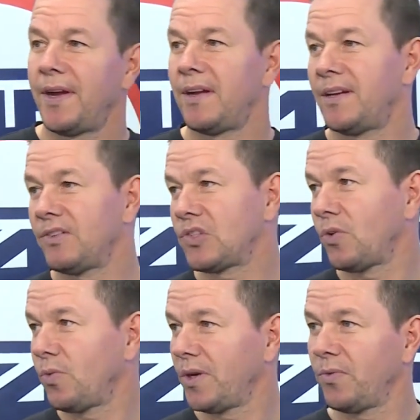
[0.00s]
Uh,
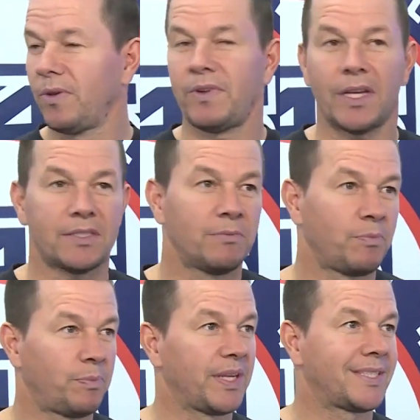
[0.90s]
so we, have got some
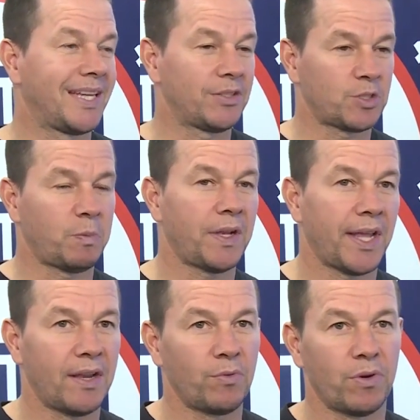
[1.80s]
big dinners
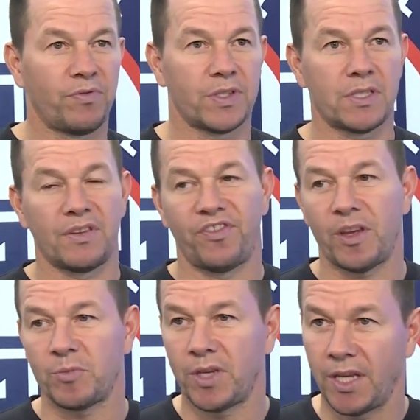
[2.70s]
planned. We're visiting
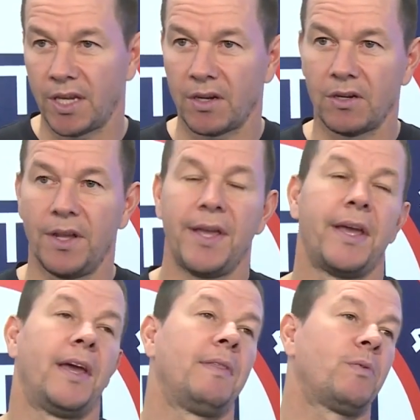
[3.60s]
family here,
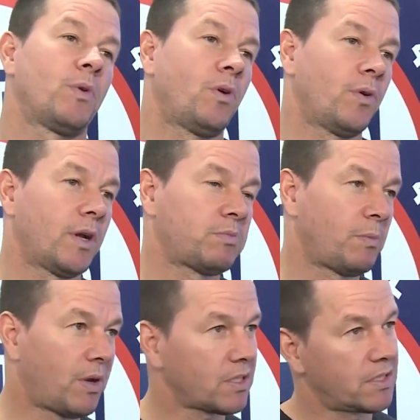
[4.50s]
and then we're going up to
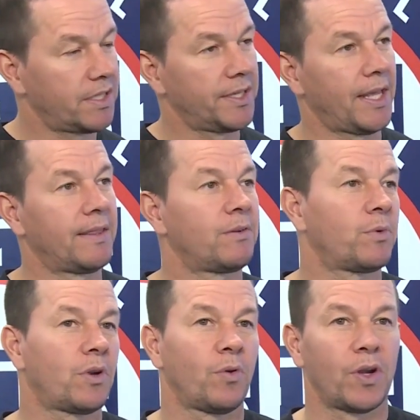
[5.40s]
Boston, and then
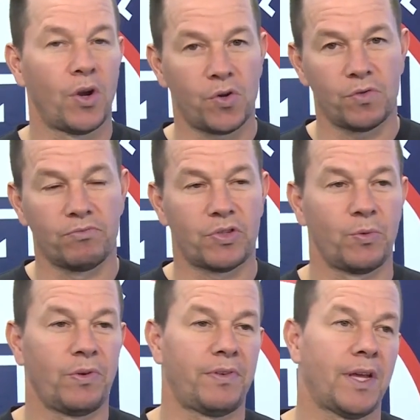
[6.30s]
we're going home. So
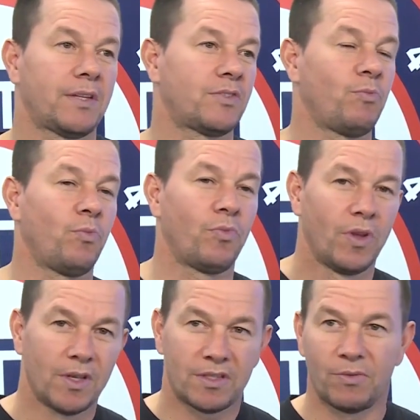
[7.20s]
we've got some
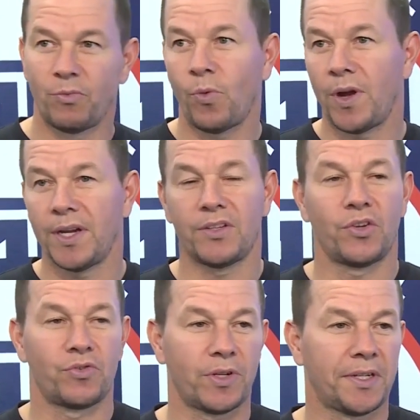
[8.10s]
some wine to
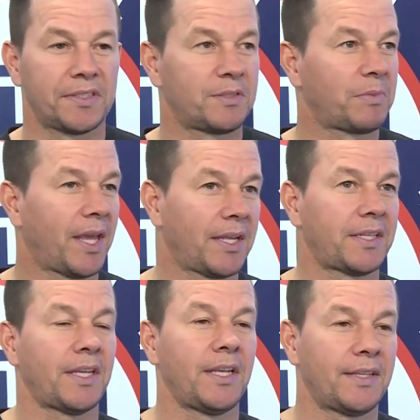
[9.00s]
drink and some cake
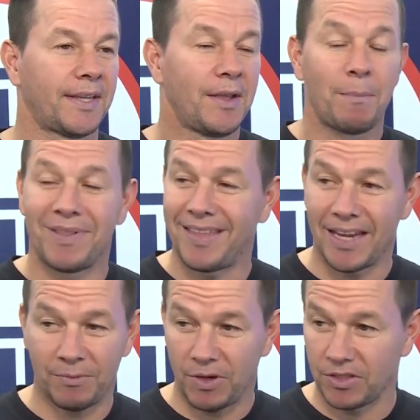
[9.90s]
to eat. But
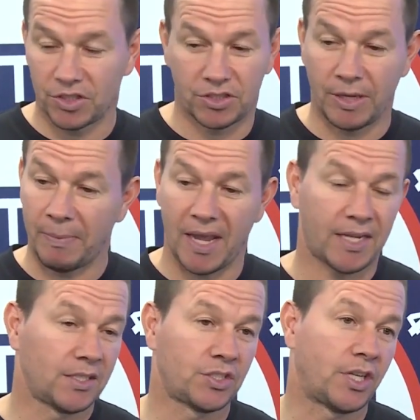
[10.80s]
then I'm going to just get
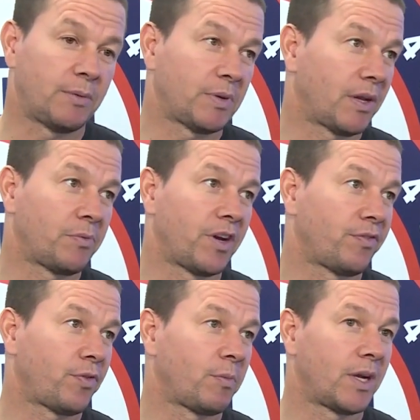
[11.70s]
back into shape and get ready
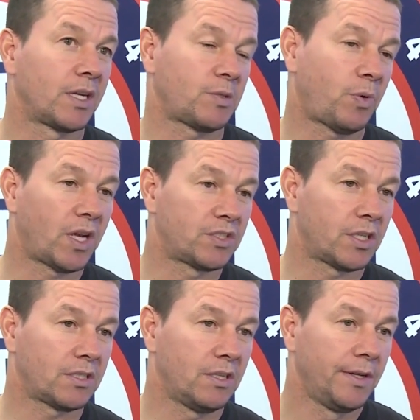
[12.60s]
for my next
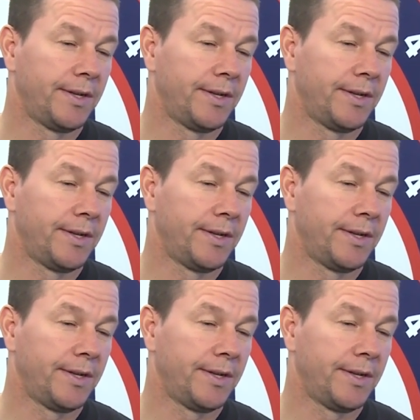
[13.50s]
project.